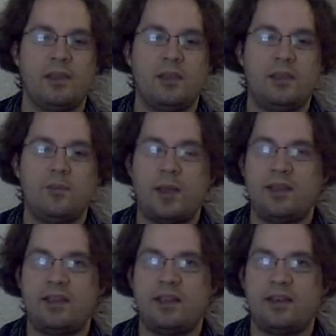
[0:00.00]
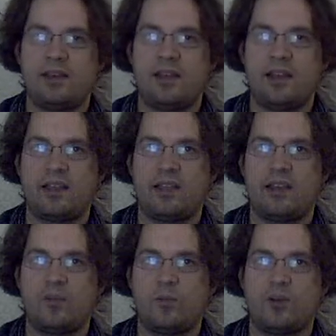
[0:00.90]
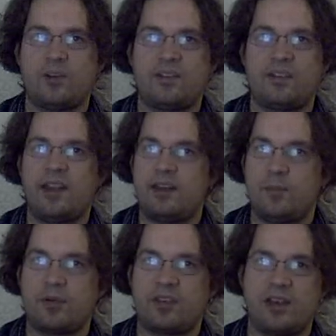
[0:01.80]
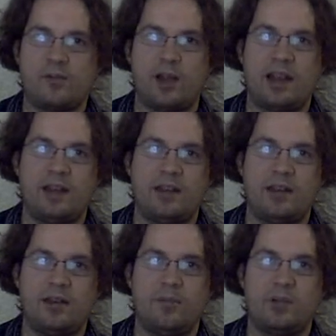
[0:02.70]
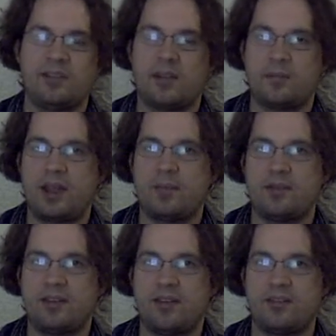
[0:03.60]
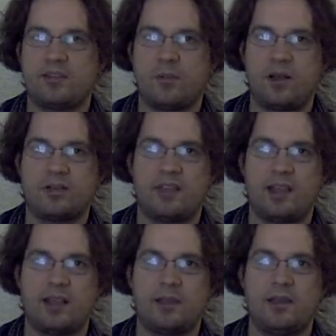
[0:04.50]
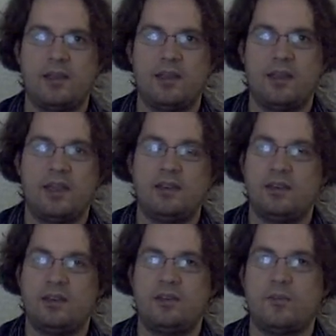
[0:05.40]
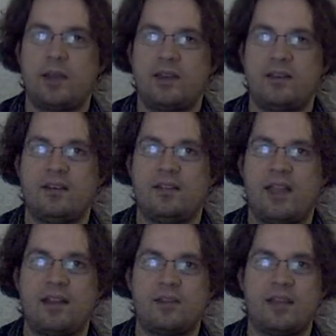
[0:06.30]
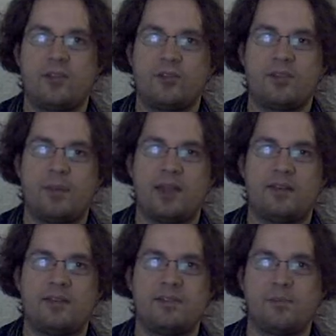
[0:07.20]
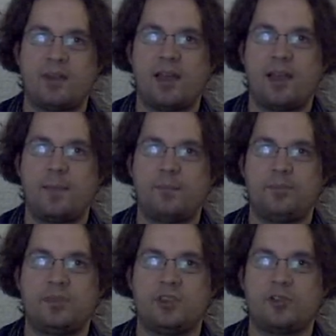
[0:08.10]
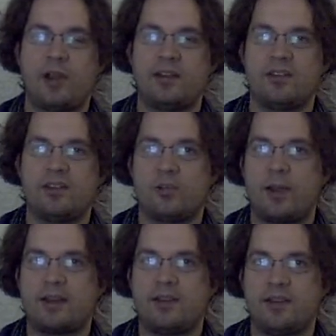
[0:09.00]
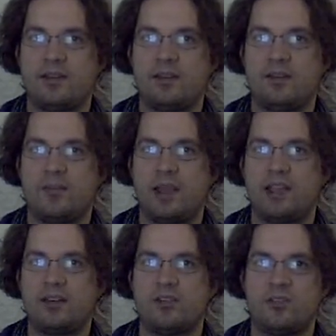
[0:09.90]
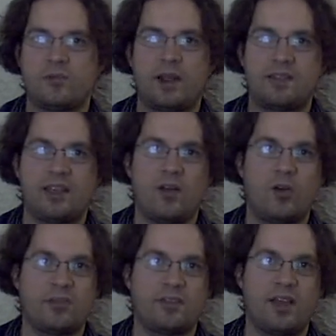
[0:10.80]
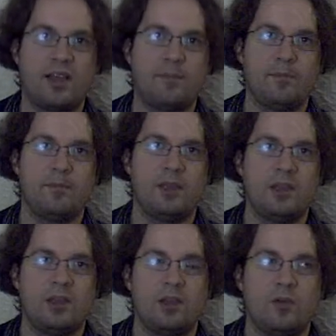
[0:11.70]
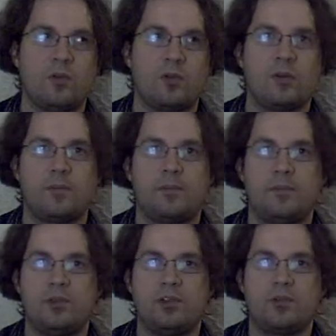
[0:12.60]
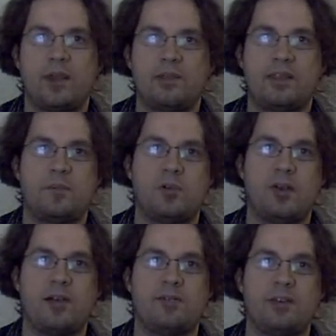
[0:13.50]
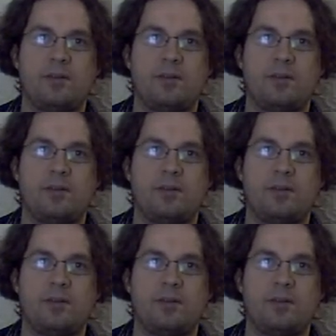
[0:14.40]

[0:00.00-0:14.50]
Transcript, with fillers: you might get, uh, get it where it's 90% right, but sometimes it does the wrong thing and you might then later spend some time trying to correct it to make it do the right thing all the time or do the right thing more often.